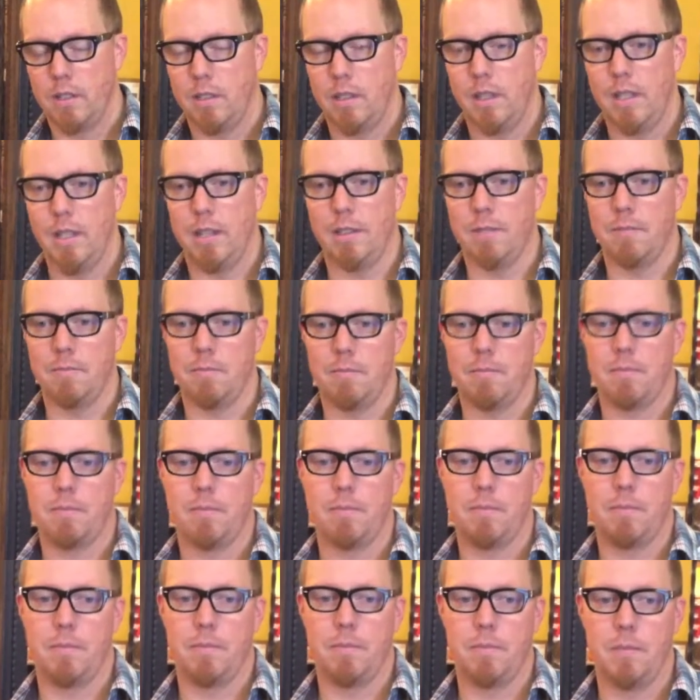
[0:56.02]
in
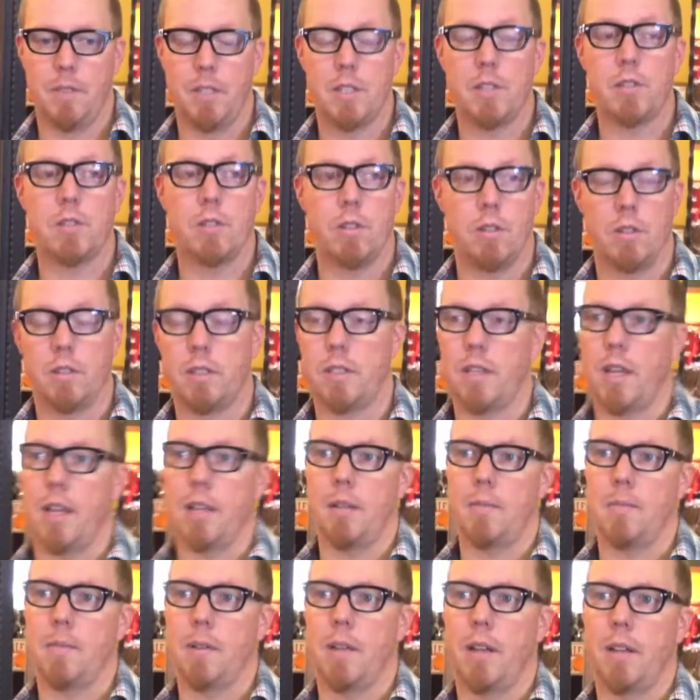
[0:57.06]
digital
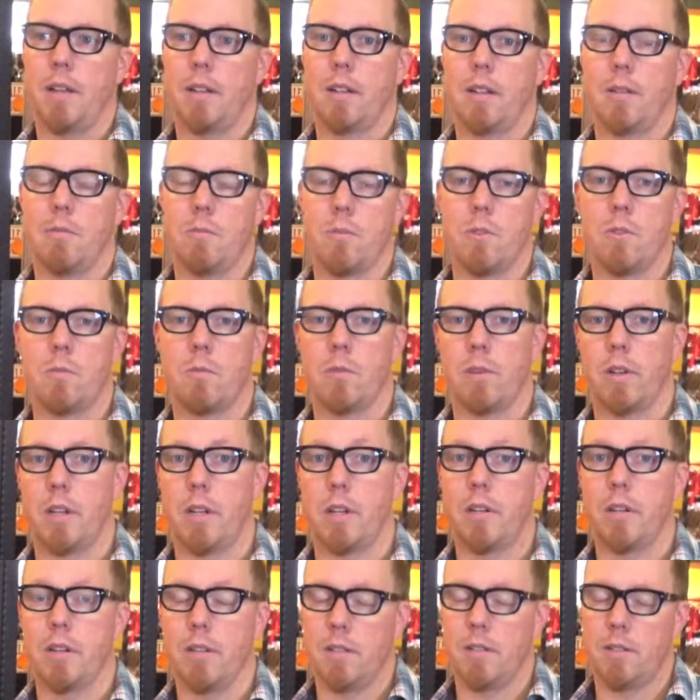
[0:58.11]
type, I got more and more
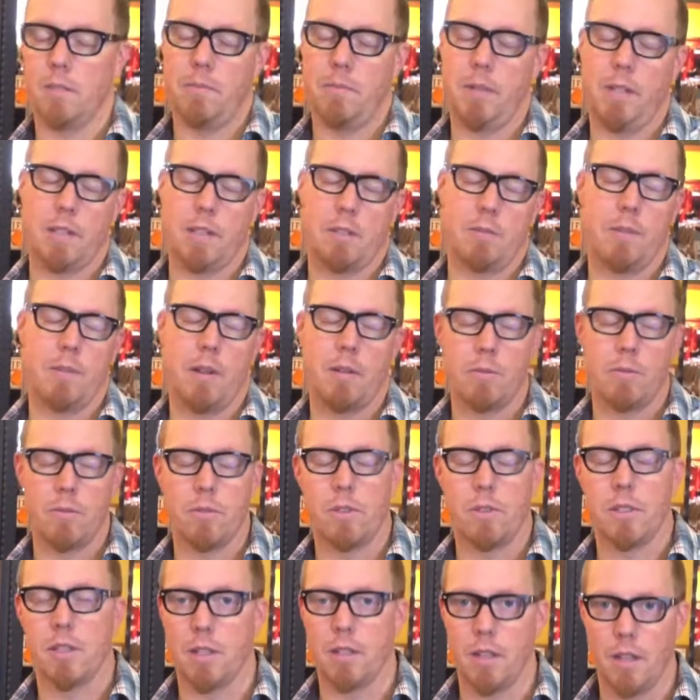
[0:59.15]
curious because of my
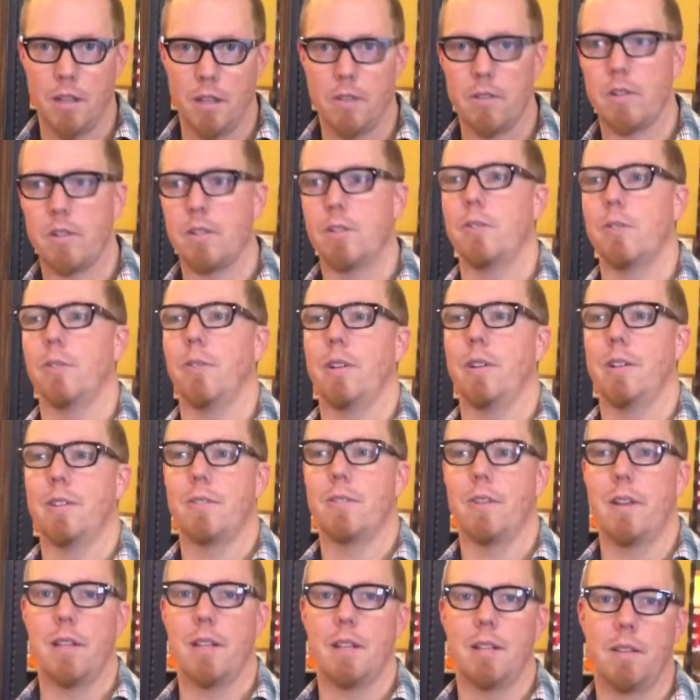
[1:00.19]
roots in the other historic
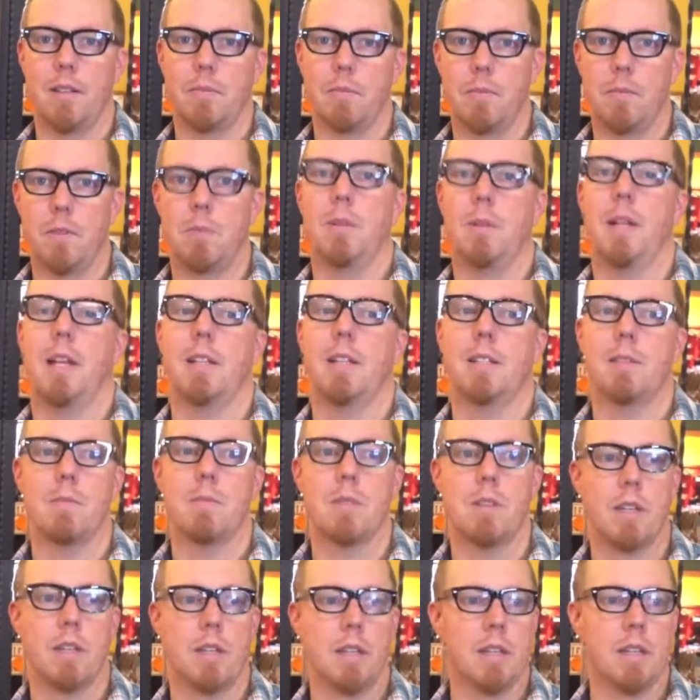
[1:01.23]
trade, the
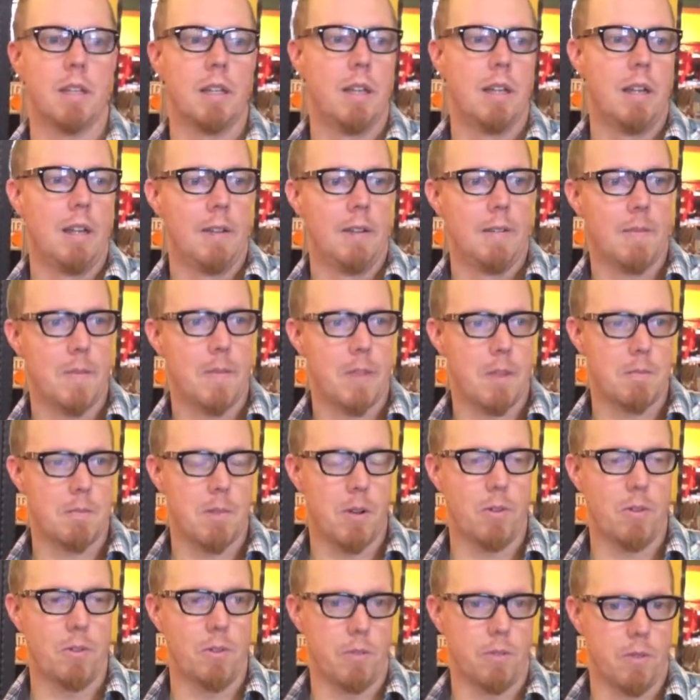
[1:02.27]
blacksmithing,
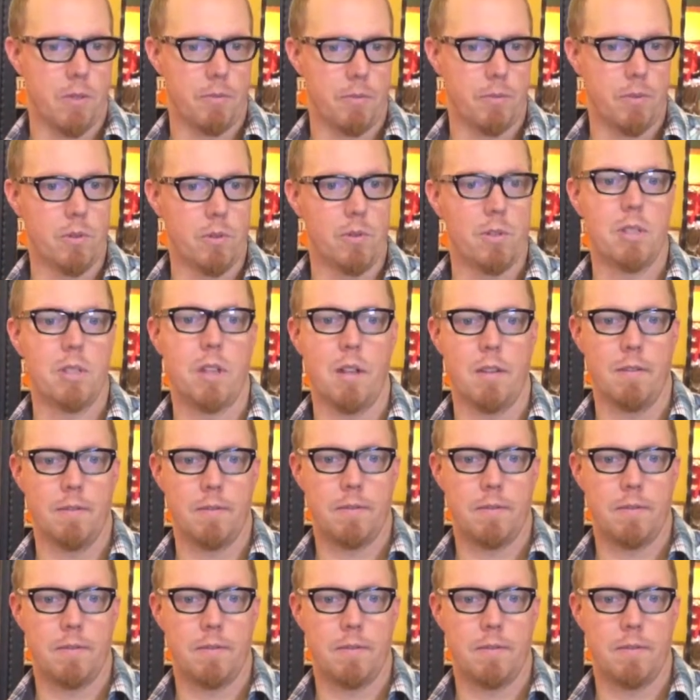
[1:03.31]
about the roots of